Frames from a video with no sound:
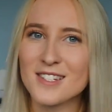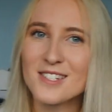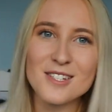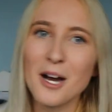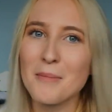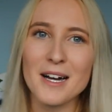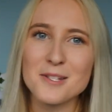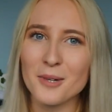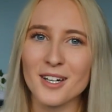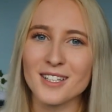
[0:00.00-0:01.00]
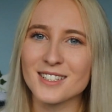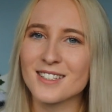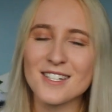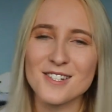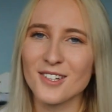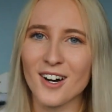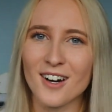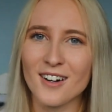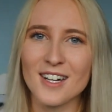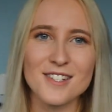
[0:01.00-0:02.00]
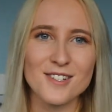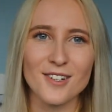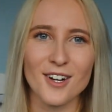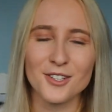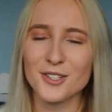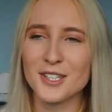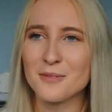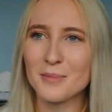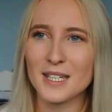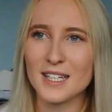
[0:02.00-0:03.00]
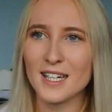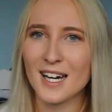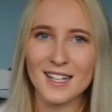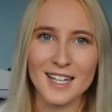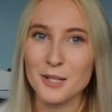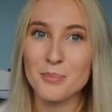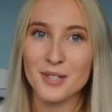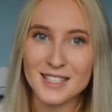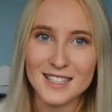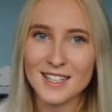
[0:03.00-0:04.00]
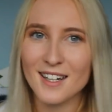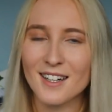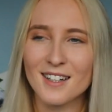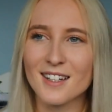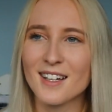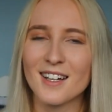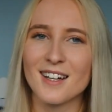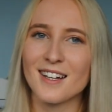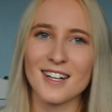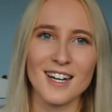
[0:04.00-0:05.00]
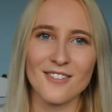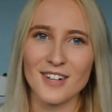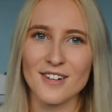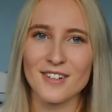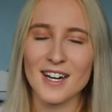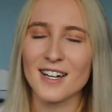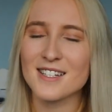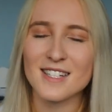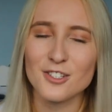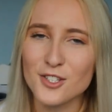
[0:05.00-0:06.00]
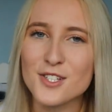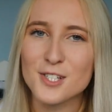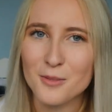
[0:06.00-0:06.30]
it's not a man's world. It's not, it's not. You can be a like pretty girl and whatever else, and you should